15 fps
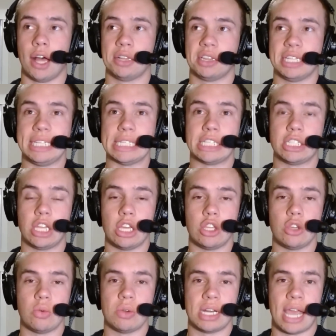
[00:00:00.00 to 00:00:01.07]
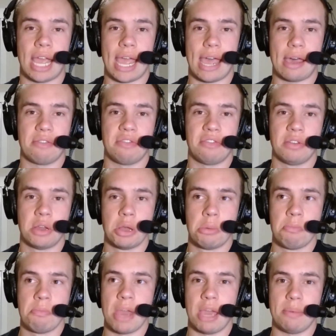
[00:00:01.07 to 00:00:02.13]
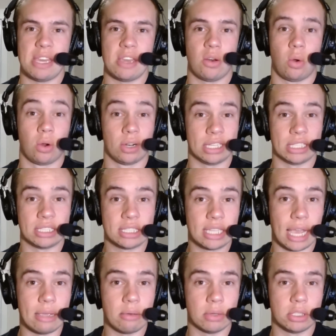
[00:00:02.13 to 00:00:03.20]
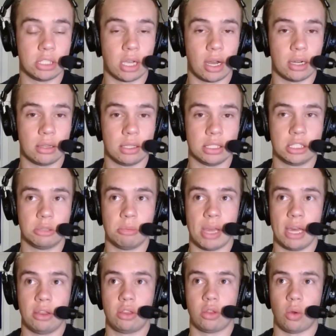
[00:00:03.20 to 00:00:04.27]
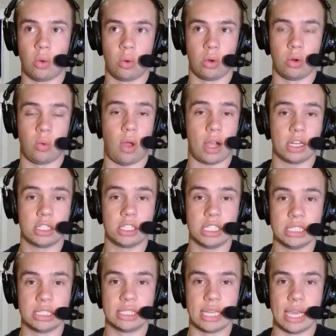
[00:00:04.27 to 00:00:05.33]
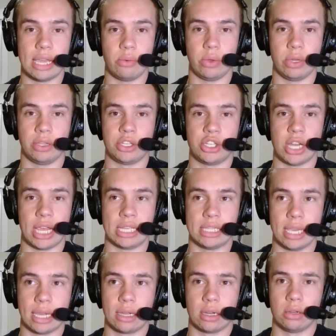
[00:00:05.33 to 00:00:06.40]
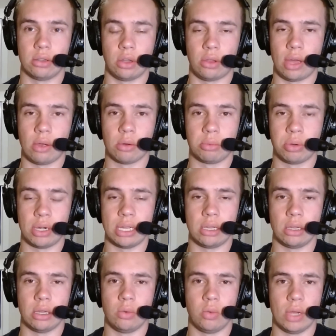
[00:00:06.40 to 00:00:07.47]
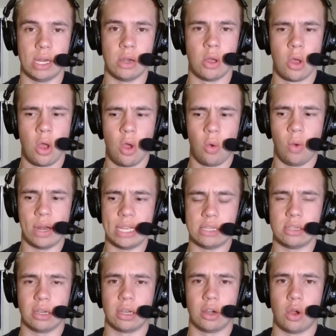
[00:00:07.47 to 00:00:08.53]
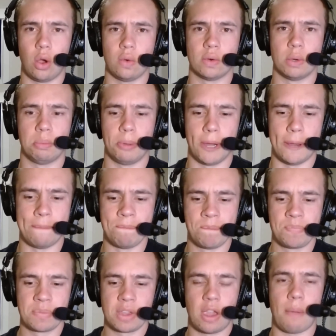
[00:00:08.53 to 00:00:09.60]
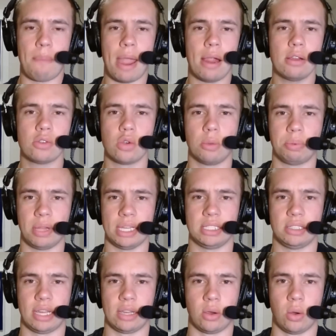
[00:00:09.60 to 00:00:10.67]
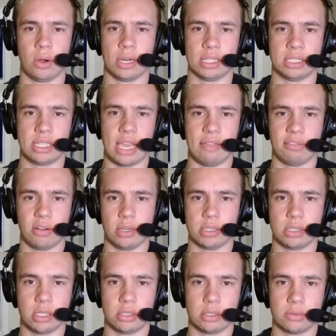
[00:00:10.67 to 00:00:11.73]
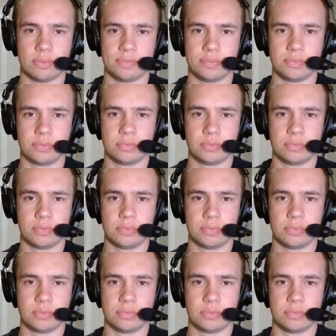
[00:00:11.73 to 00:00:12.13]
a leash that you would have maybe at Oregon State with Jonathan Smith or Washington State with Jake Dicker, though they were pretty good when he took it over. But compared to a place like Oregon State, for instance,